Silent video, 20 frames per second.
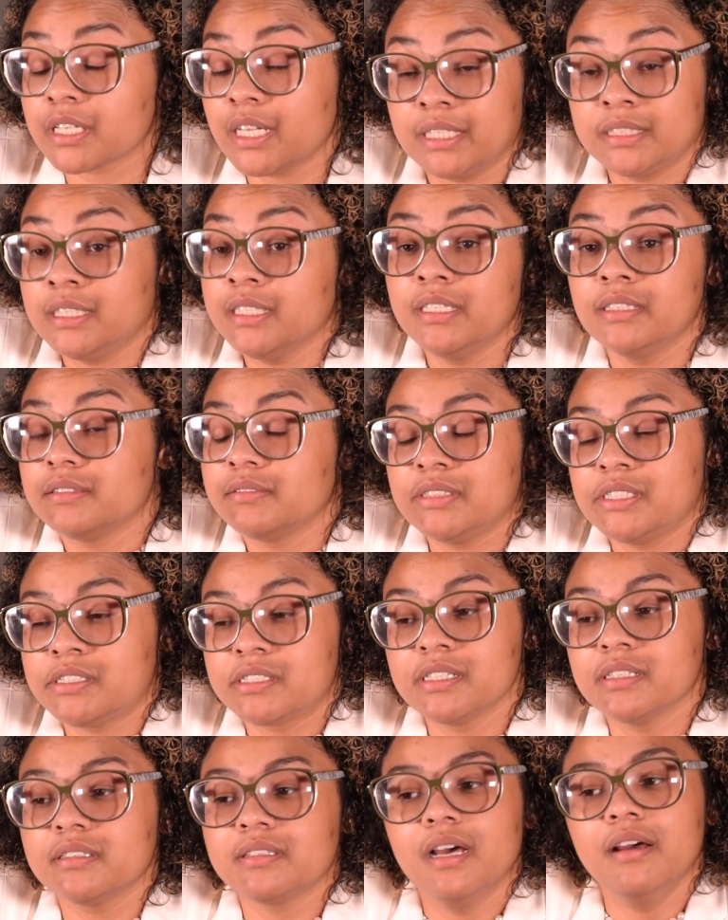like, no, we
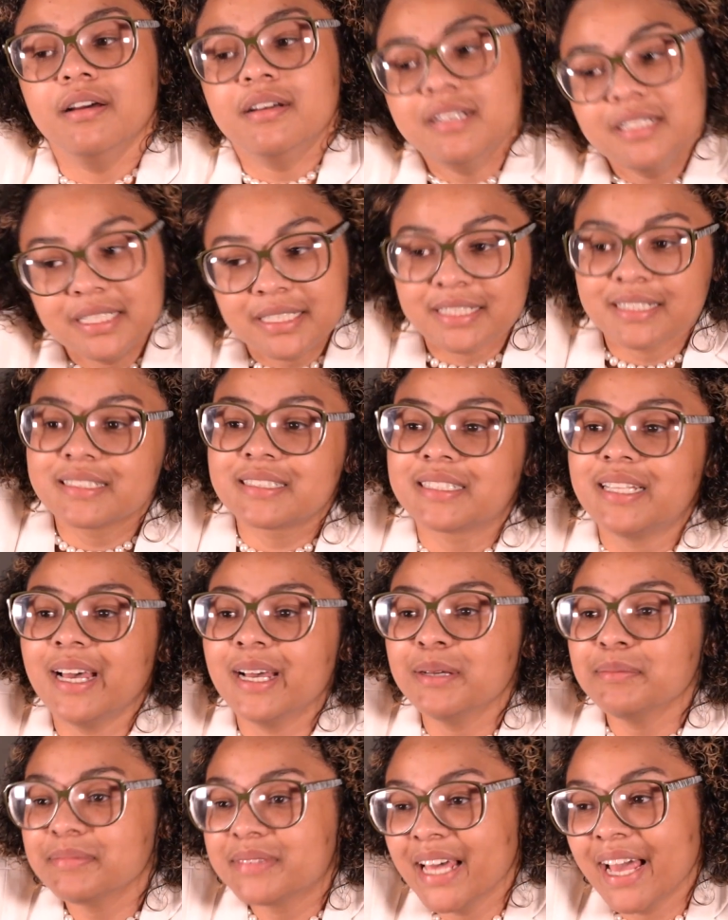still don't
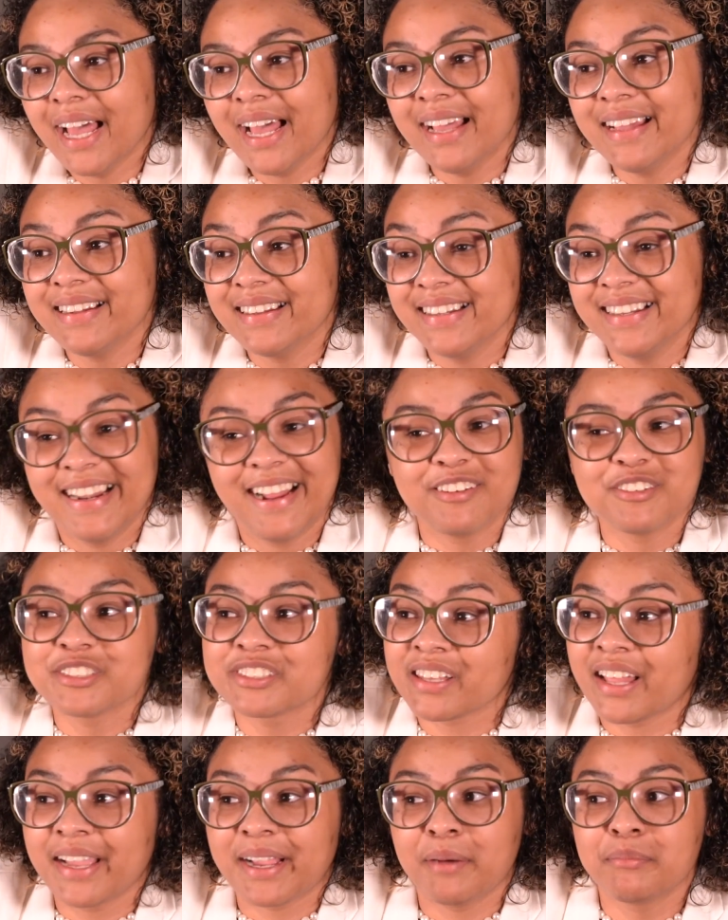accept that. And I
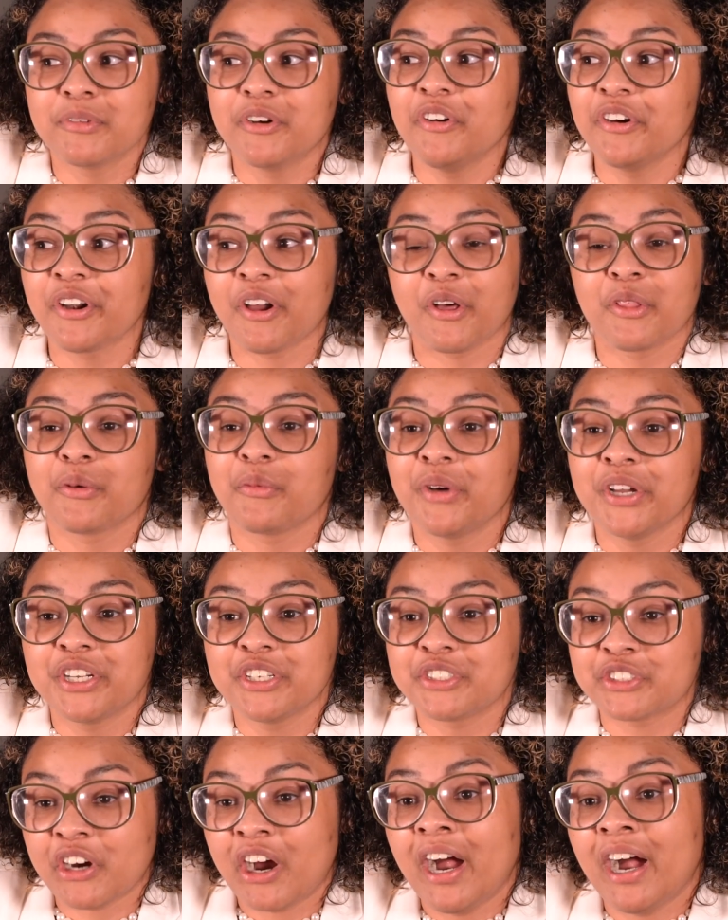was like, I'm going all the way
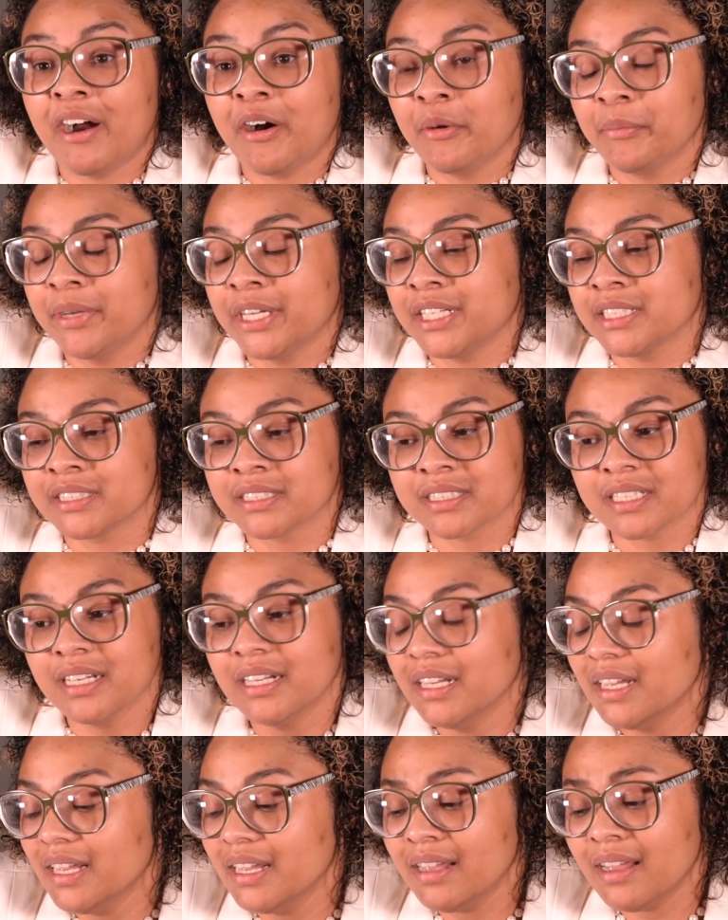to trial because
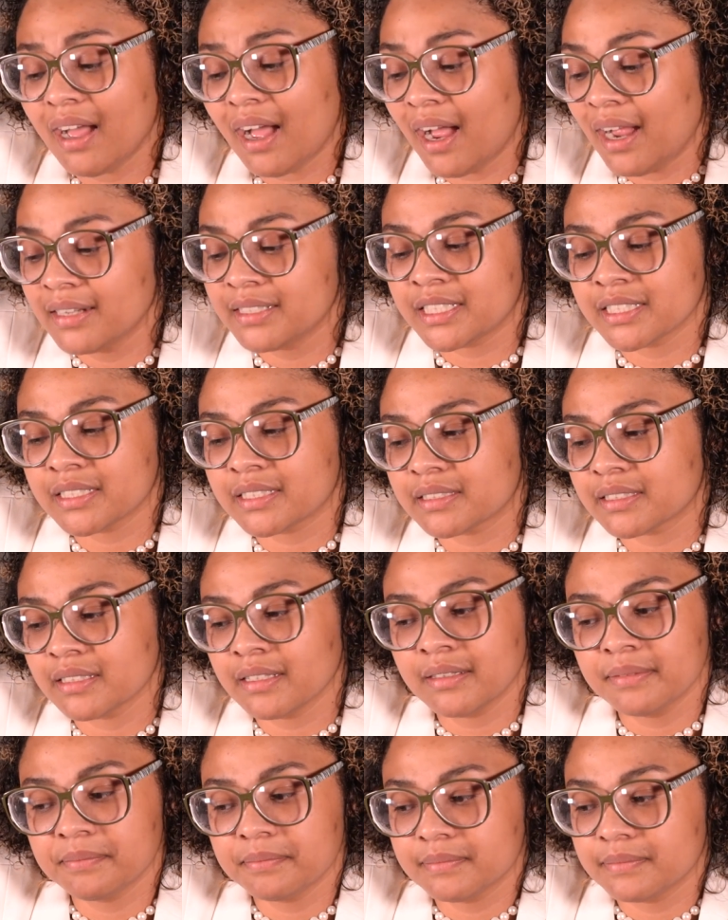I just
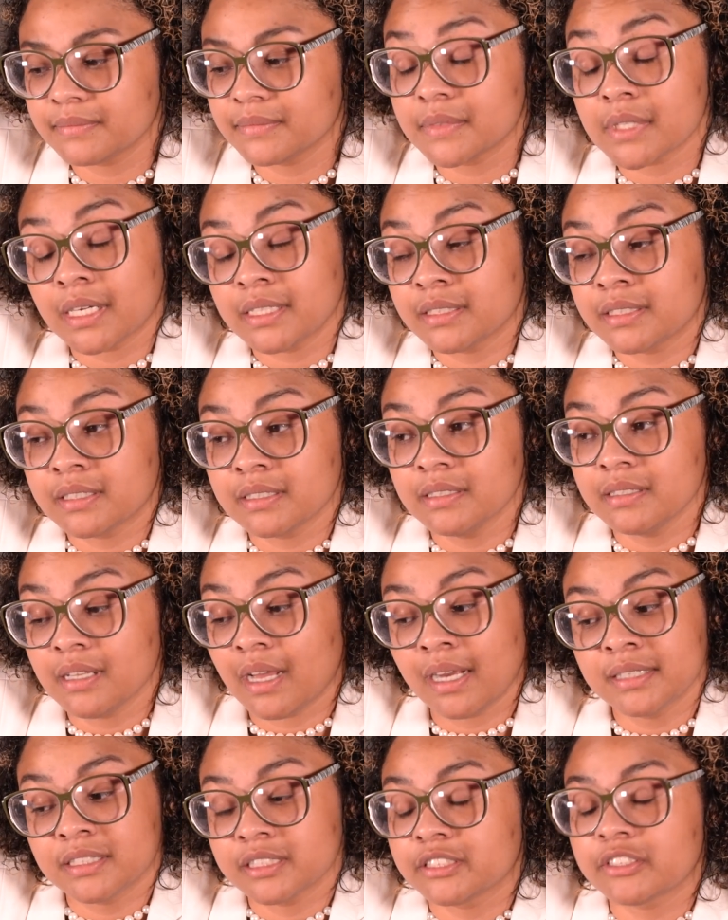
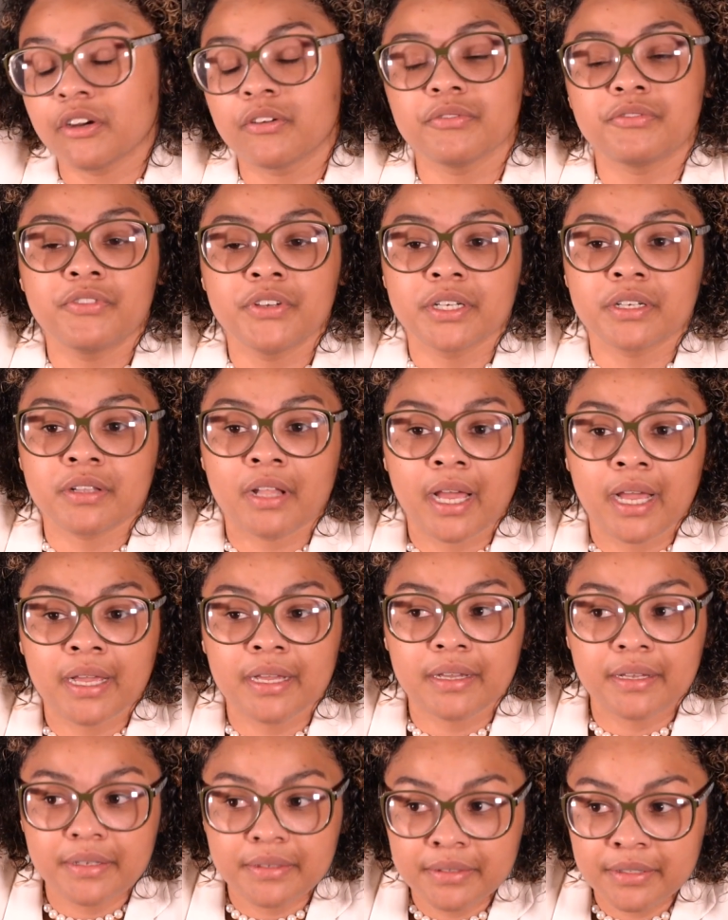don't feel
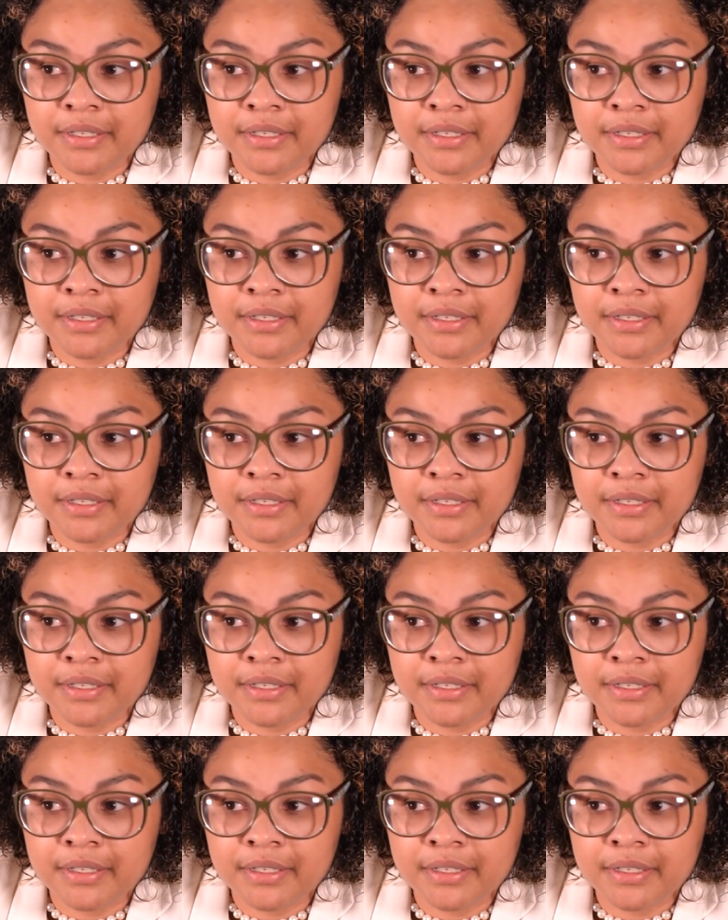like,